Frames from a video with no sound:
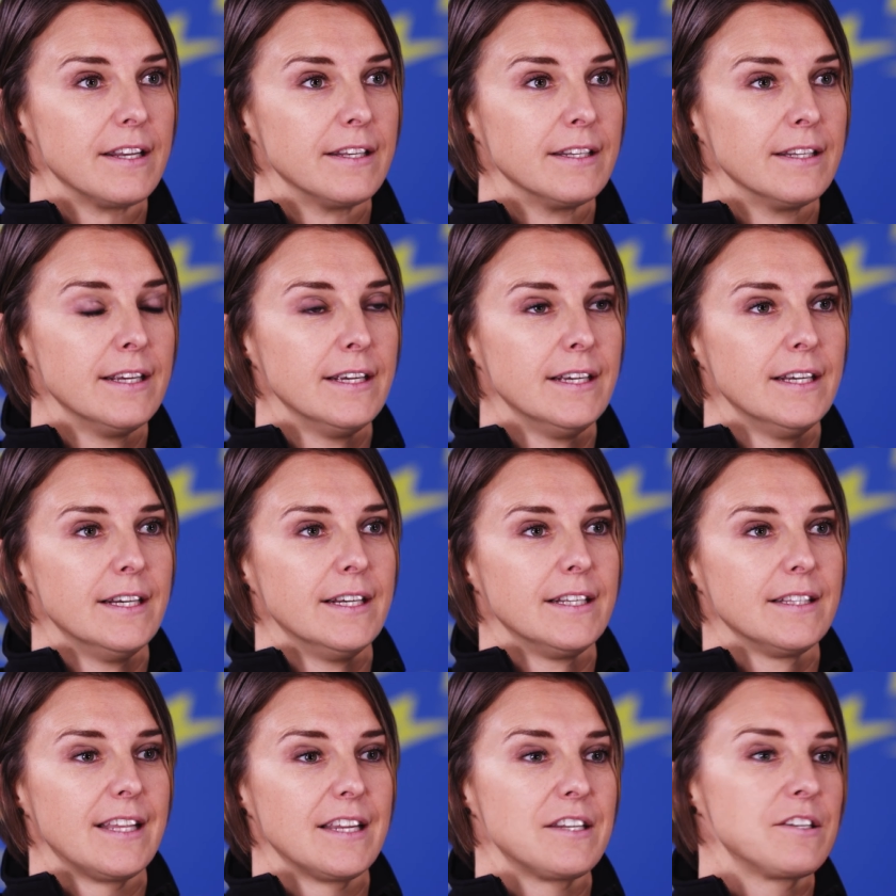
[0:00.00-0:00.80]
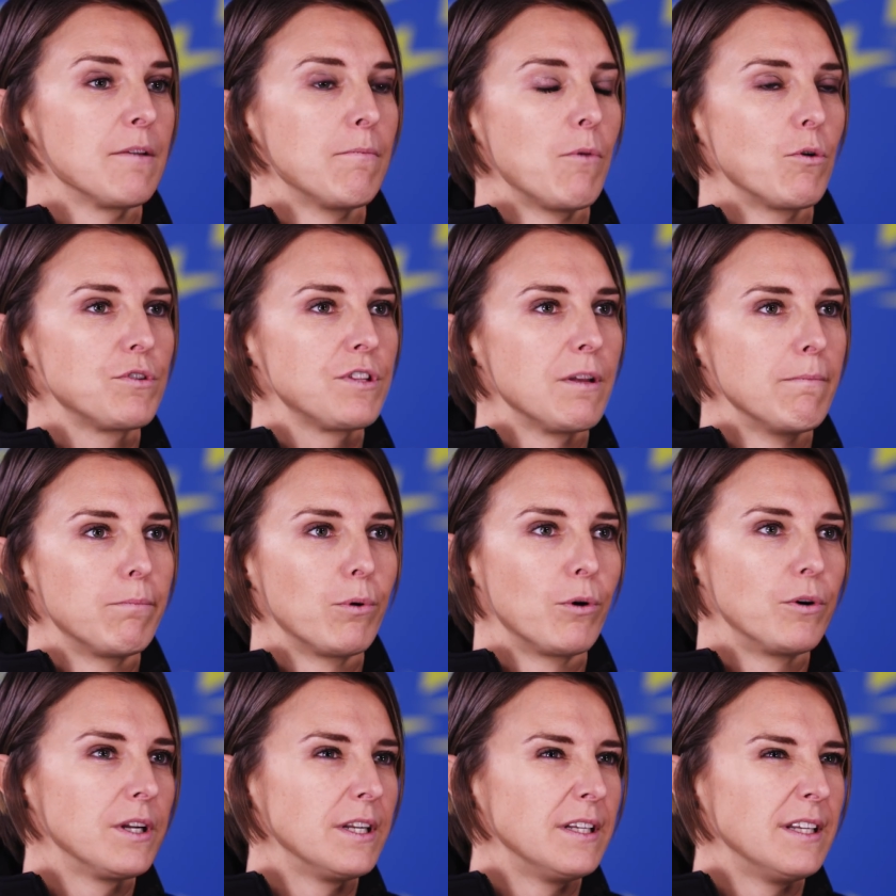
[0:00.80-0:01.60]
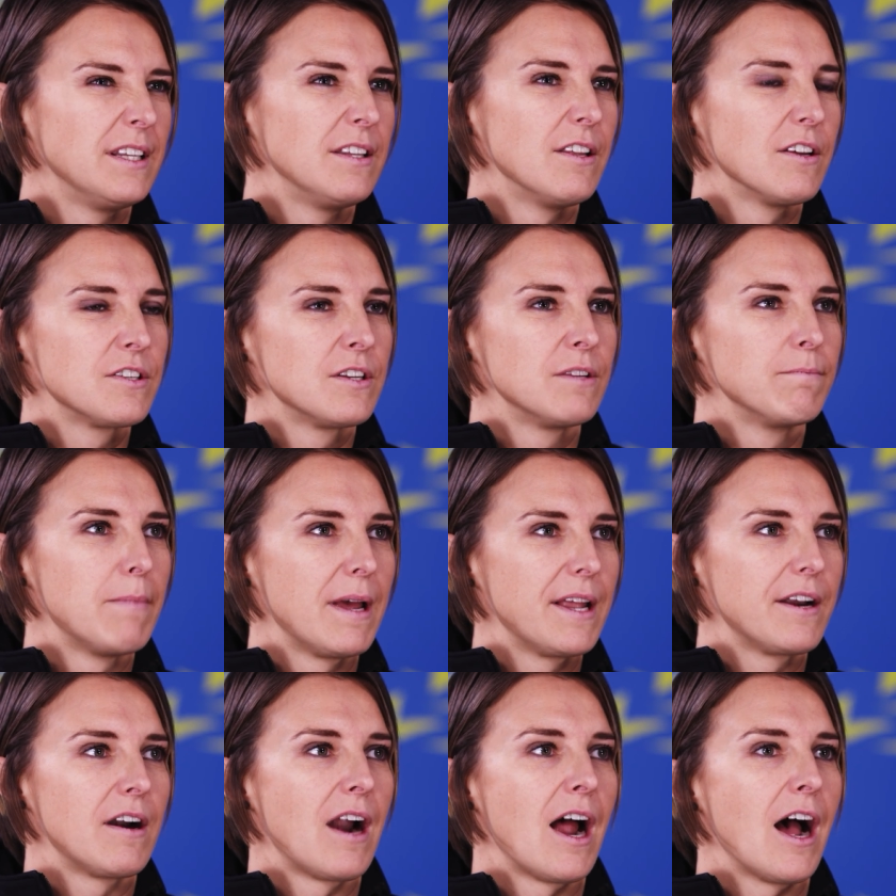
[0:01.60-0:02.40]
and that's the most important. It doesn't matter